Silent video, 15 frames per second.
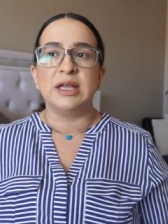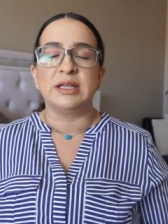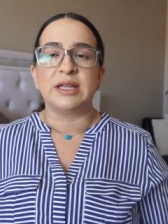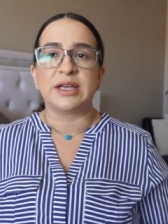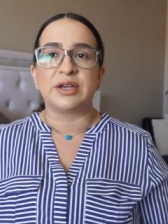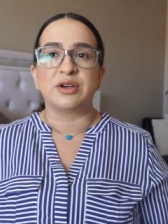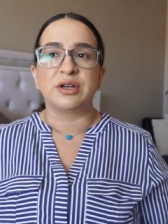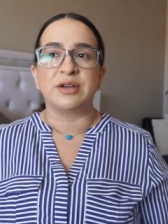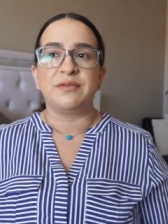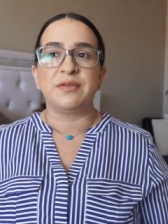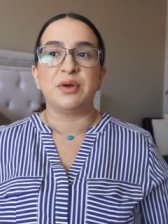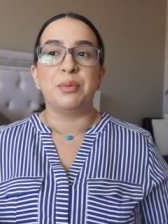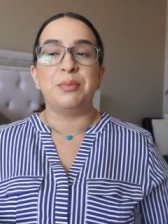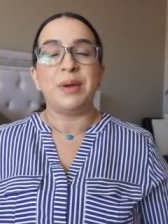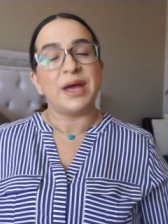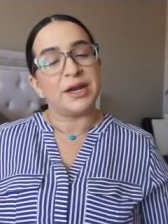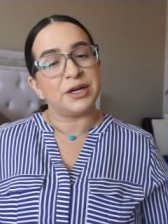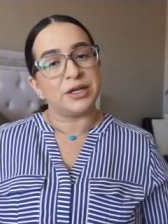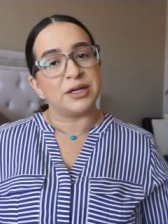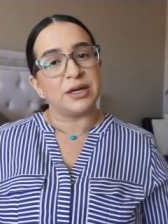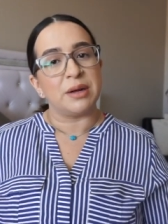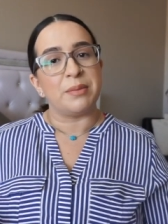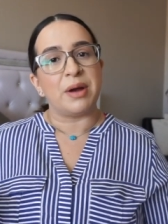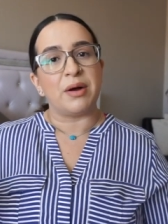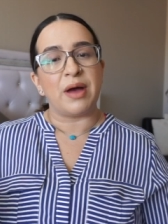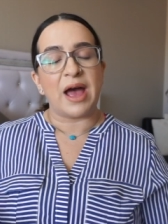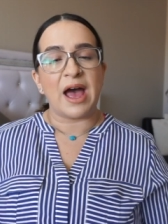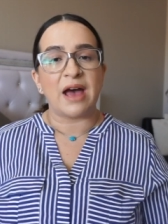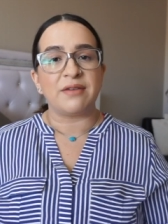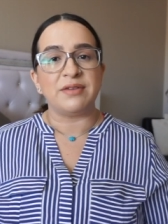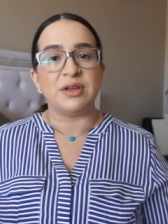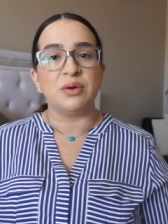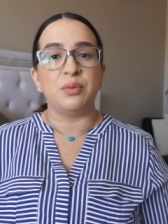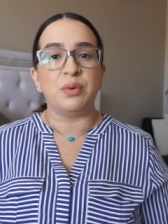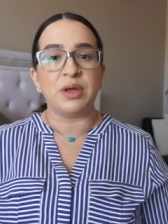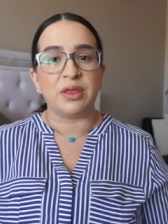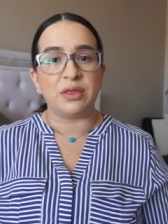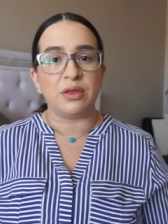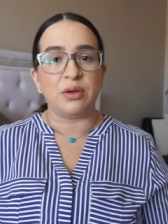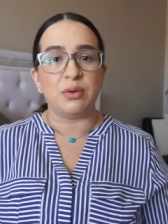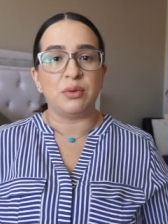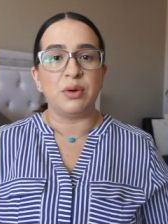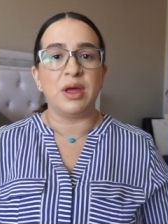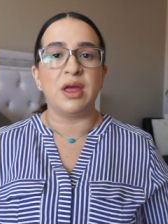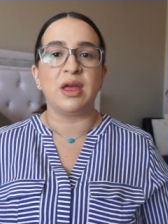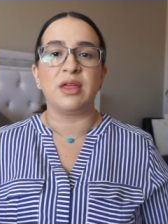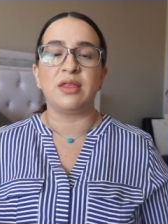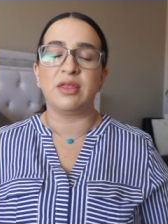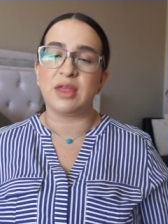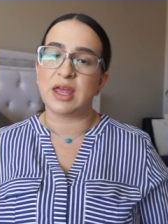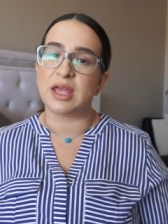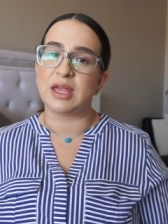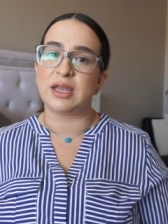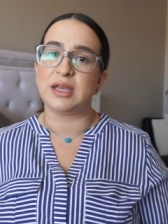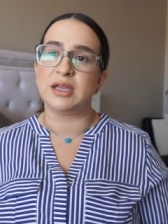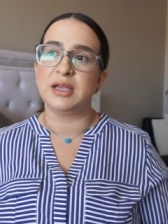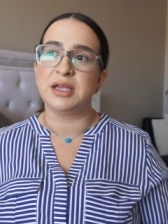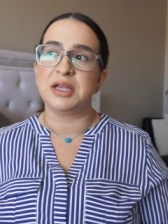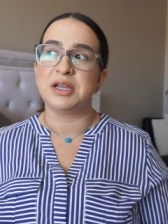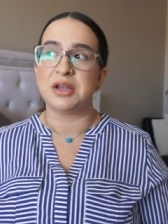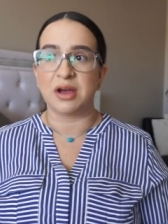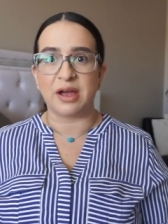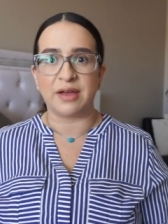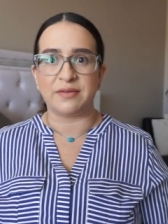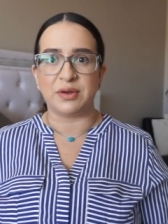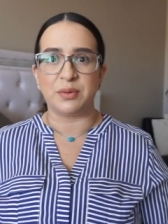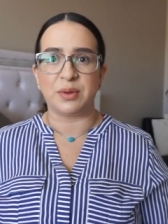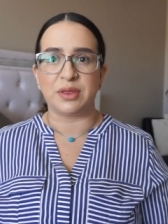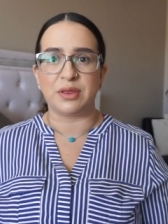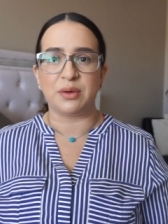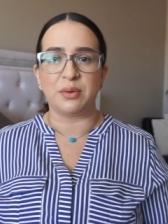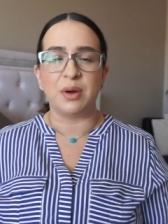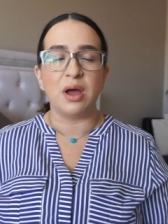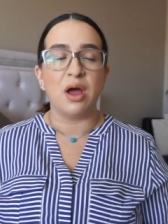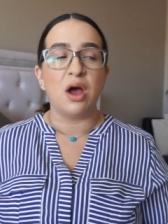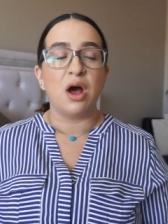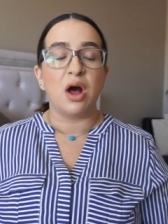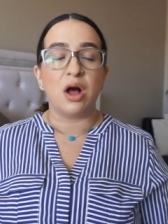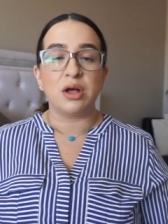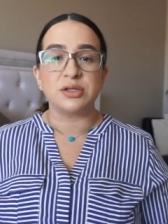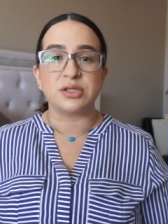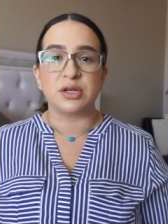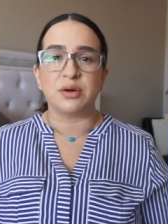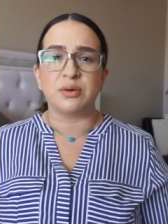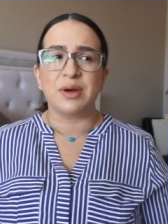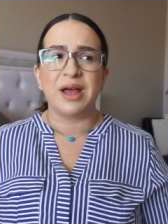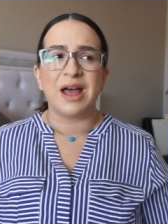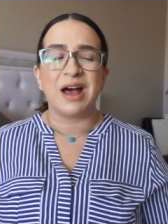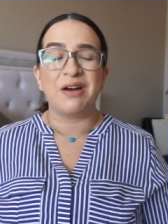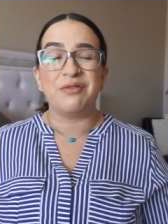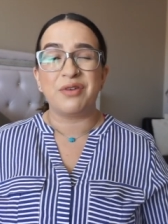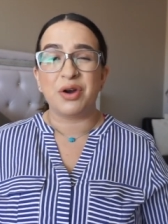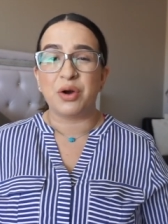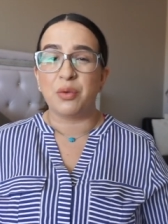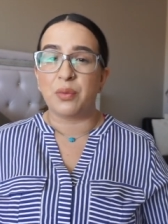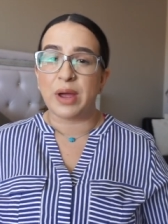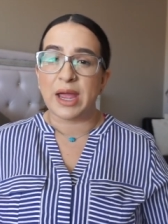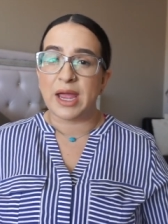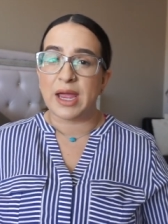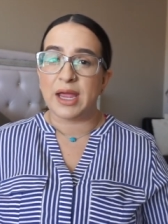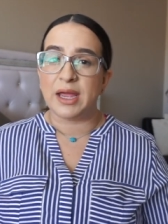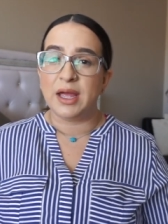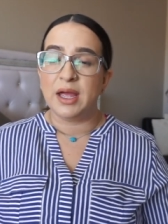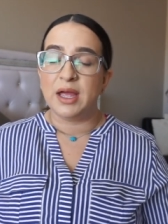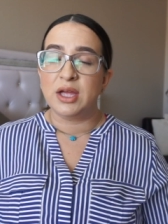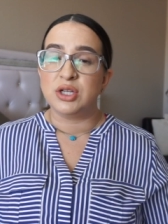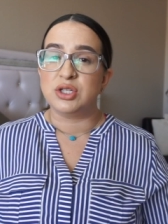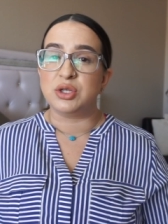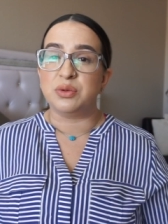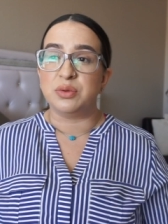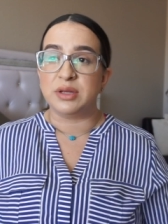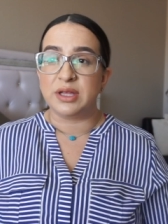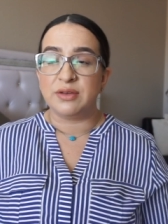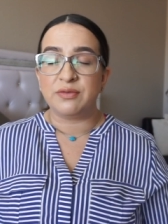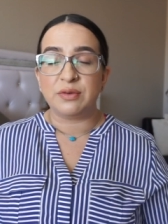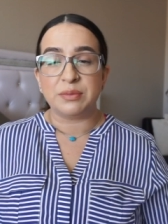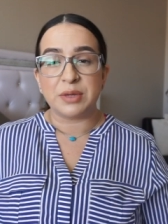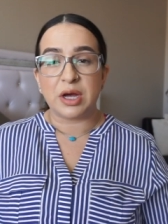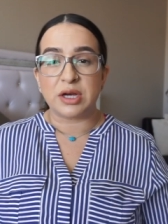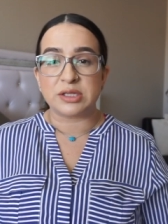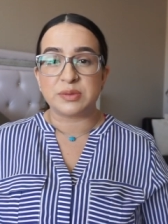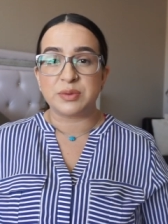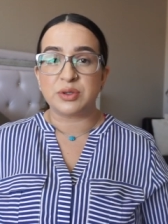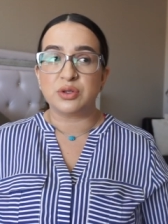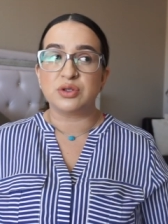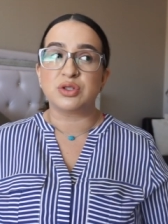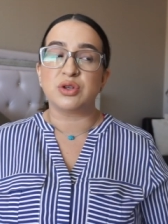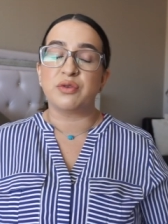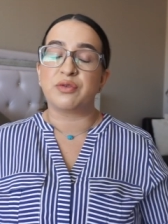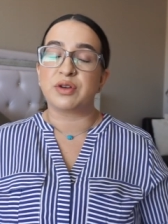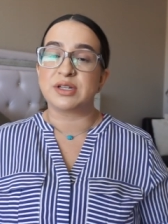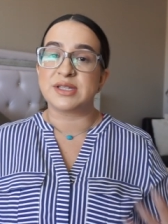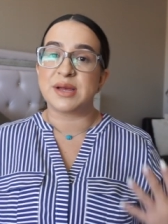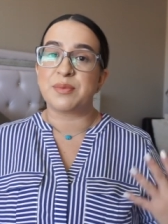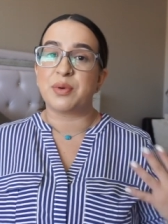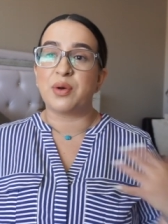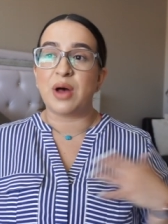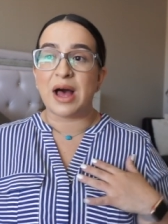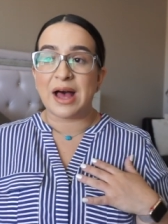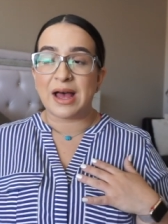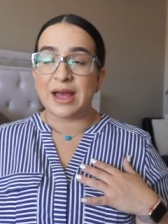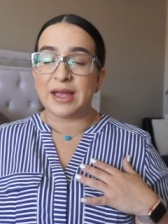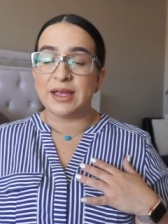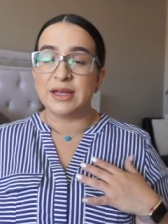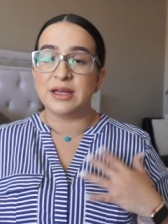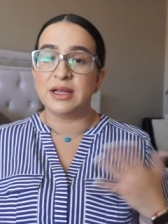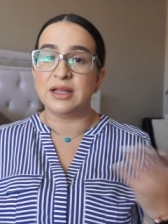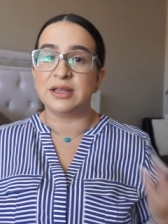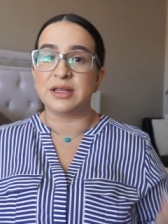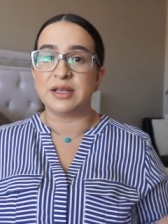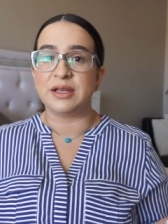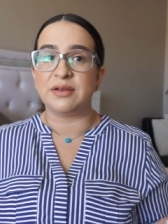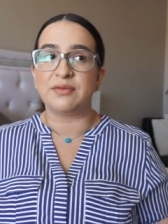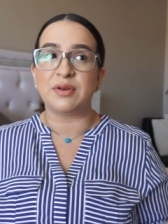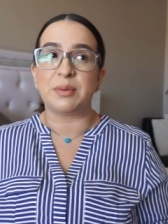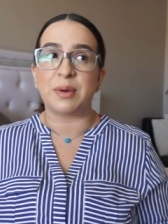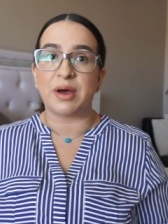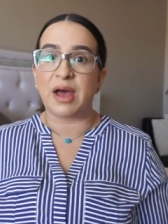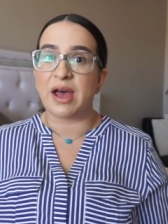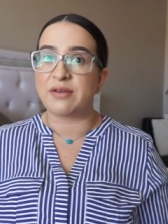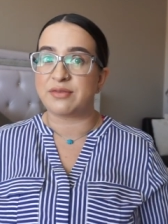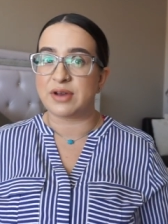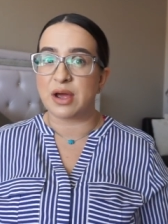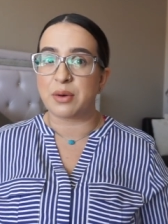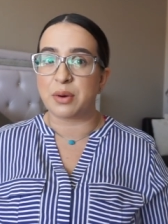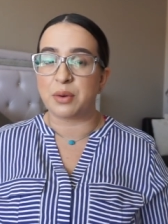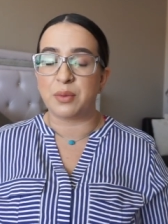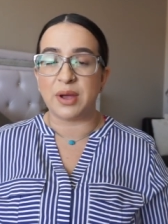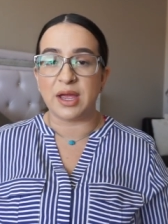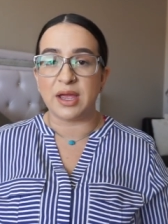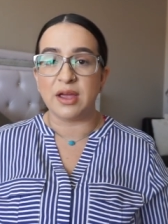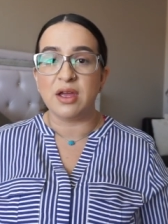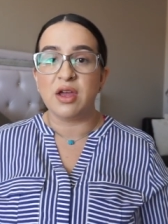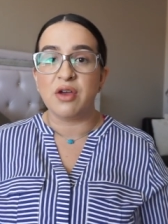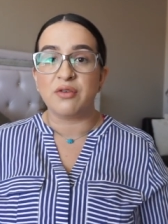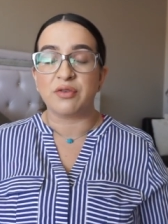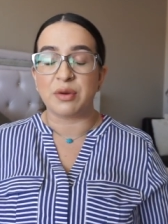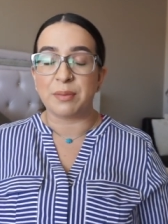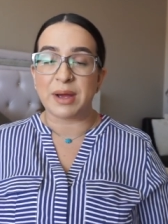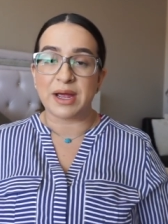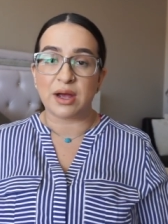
like you're going to feel better about having with you than not having with you also how far away do you live from the hospital? So for example, I live about half an hour away from my